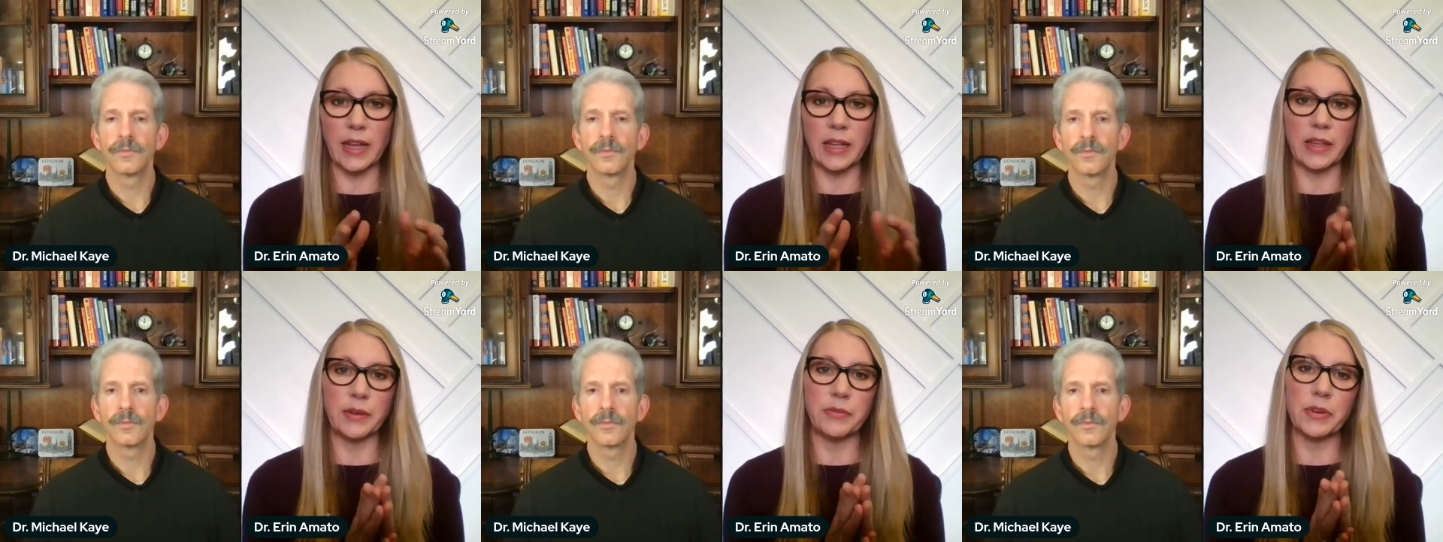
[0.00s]

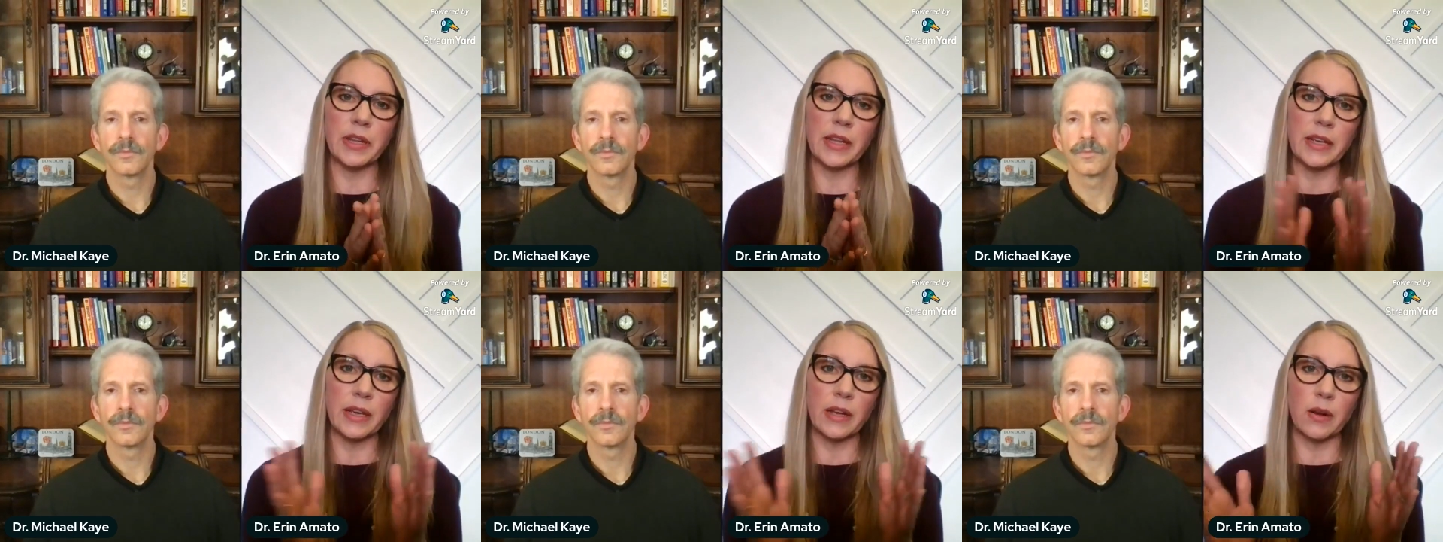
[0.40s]
Speaker 1: and they
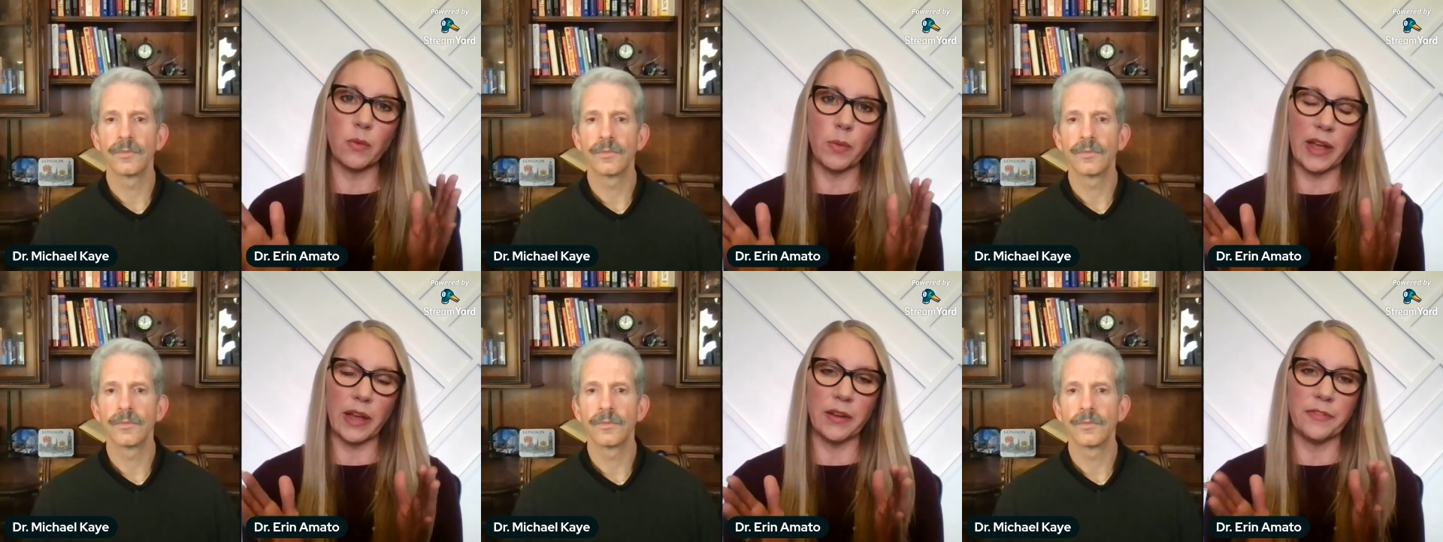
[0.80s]
really get
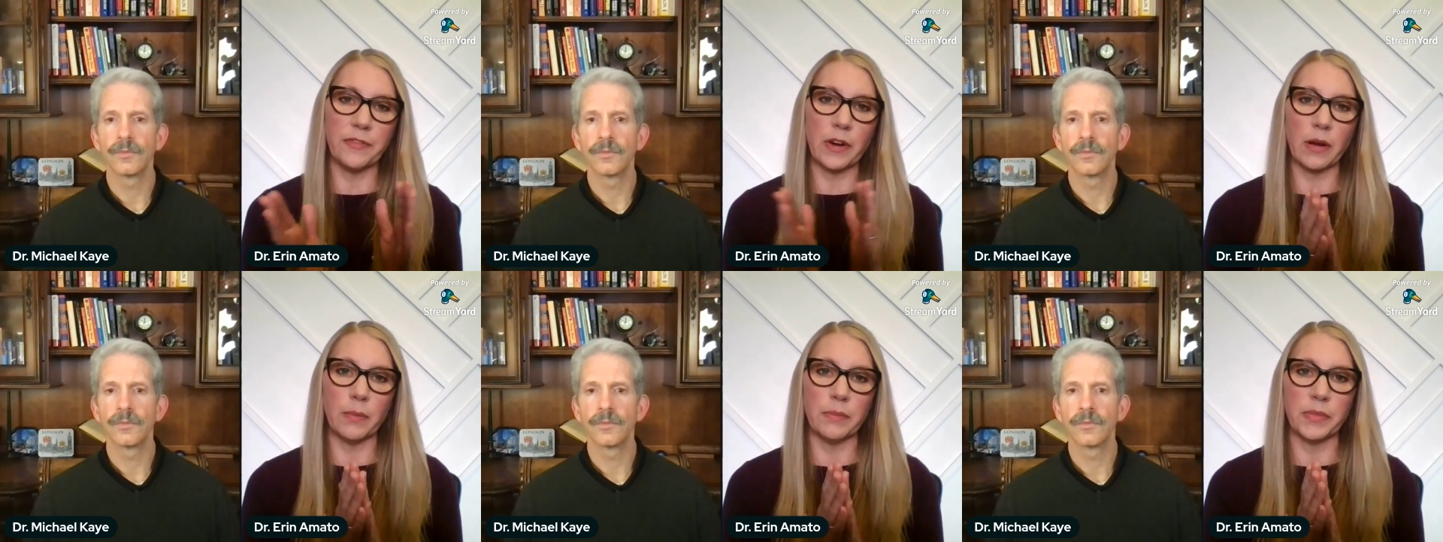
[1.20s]
away
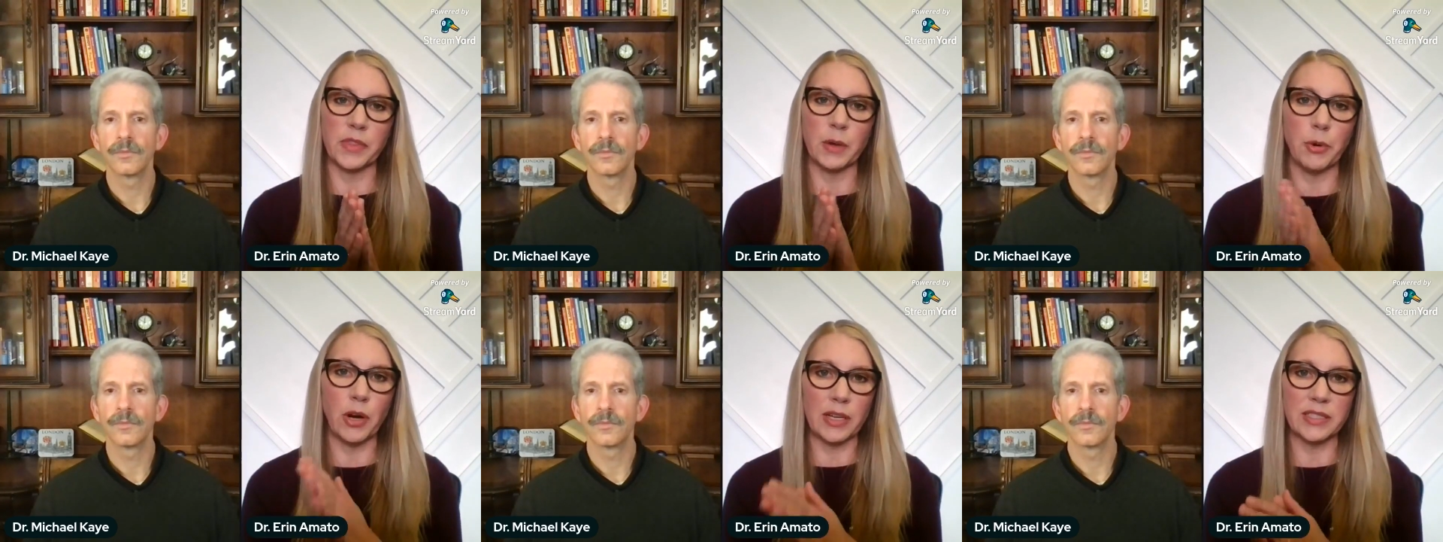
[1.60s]
from
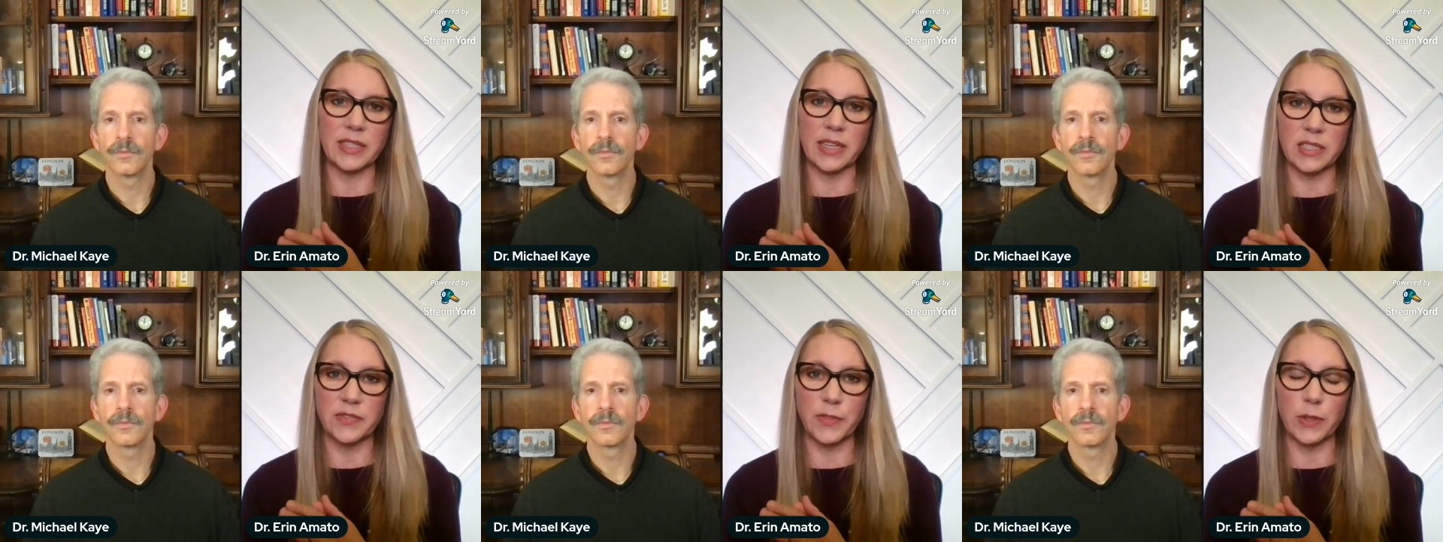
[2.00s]
the
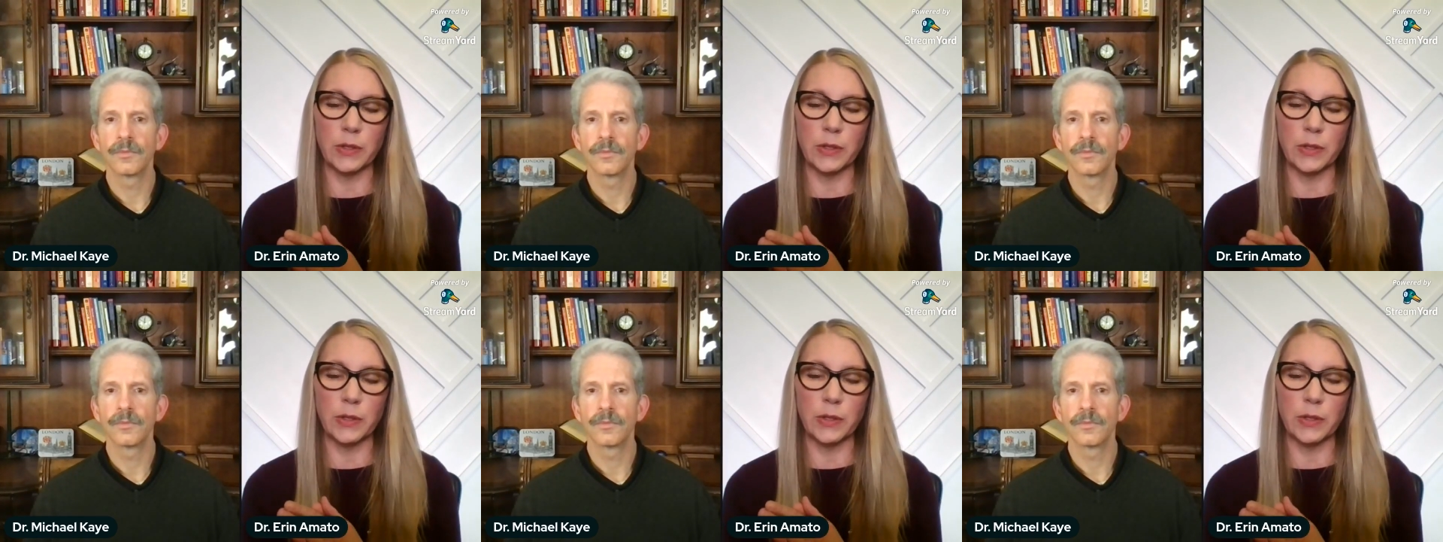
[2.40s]
processed